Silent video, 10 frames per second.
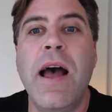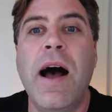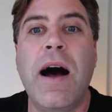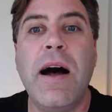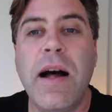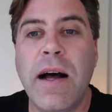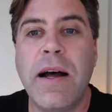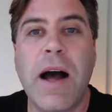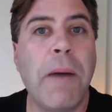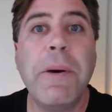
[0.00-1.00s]

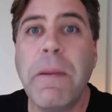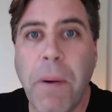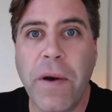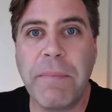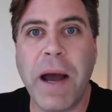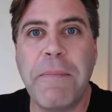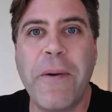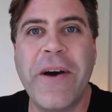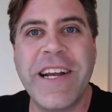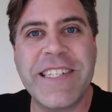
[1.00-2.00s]
I'll put a point by
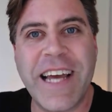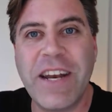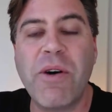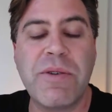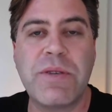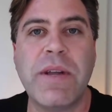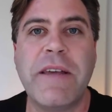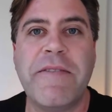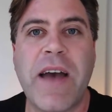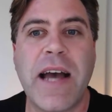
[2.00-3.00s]
point. I know it was really
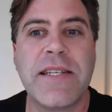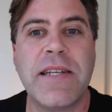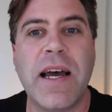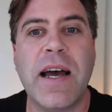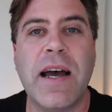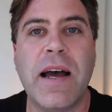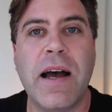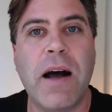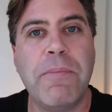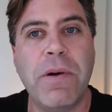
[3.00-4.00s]
fast.
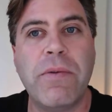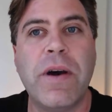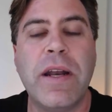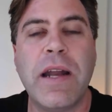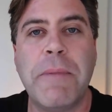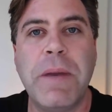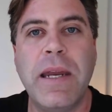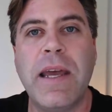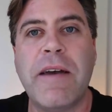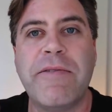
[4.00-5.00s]
I'll put a
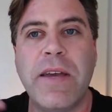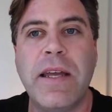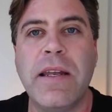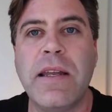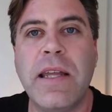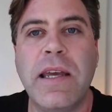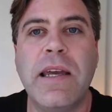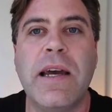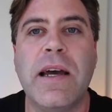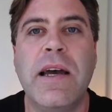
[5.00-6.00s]
PDF
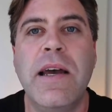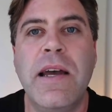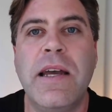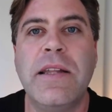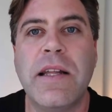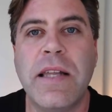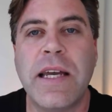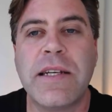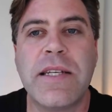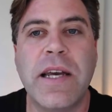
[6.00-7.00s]
in the
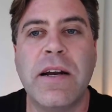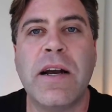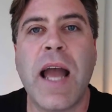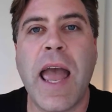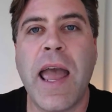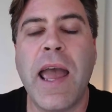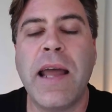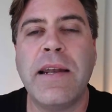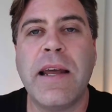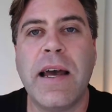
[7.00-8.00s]
links here.
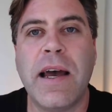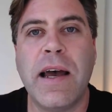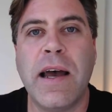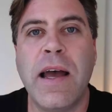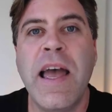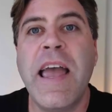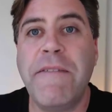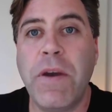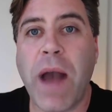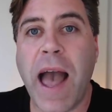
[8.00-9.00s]
And
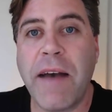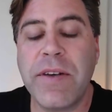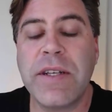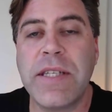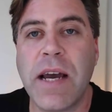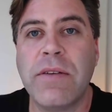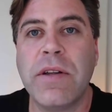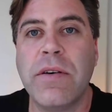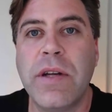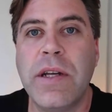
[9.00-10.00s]
if you haven't
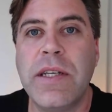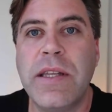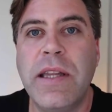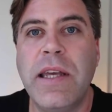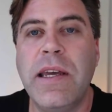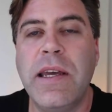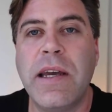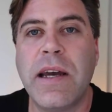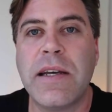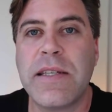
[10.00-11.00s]
downloaded
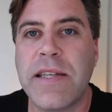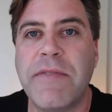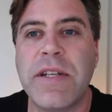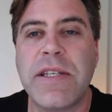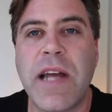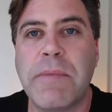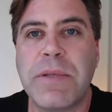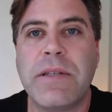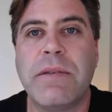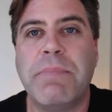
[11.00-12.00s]
the 7
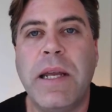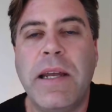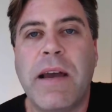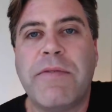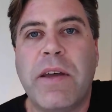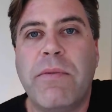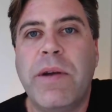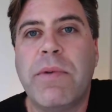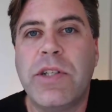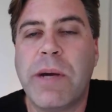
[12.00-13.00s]
steps PDF that we
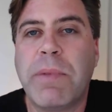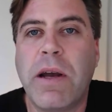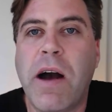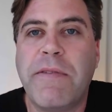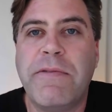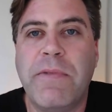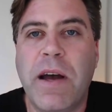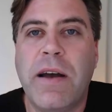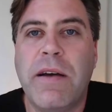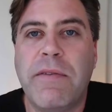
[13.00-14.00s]
were jumping off
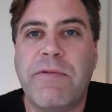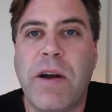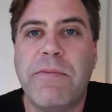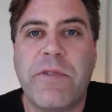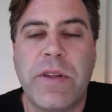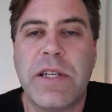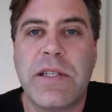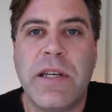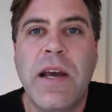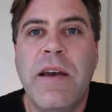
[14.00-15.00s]
from for
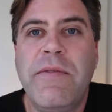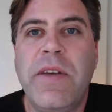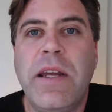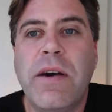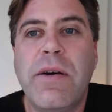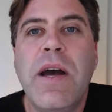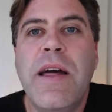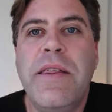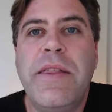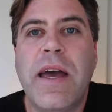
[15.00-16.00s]
this video,
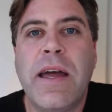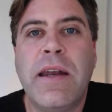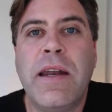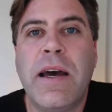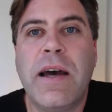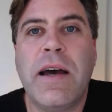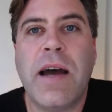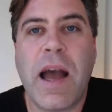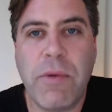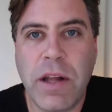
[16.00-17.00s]
then
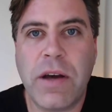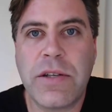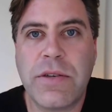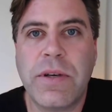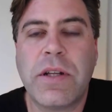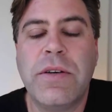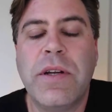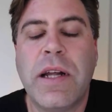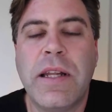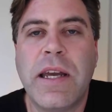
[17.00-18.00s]
I will also include
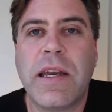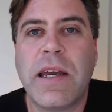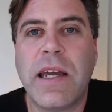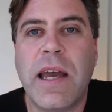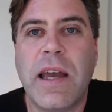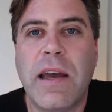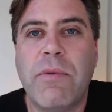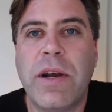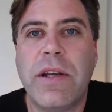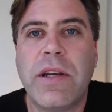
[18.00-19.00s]
a link
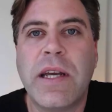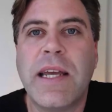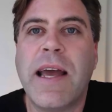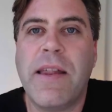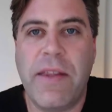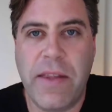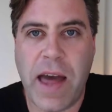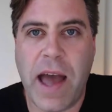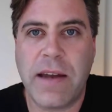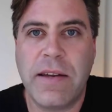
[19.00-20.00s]
where you can get
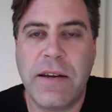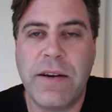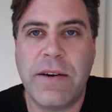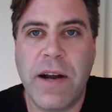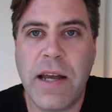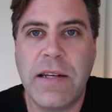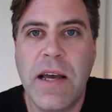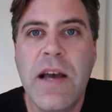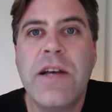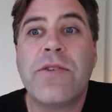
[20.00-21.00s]
that. All right.
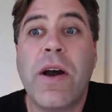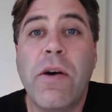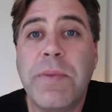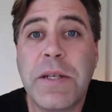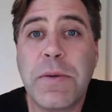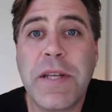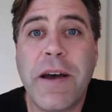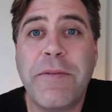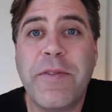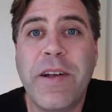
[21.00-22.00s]
So I hope this was
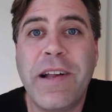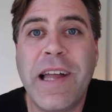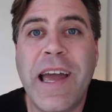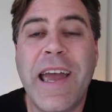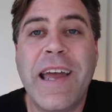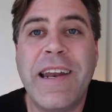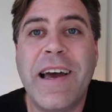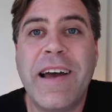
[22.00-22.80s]
helpful, and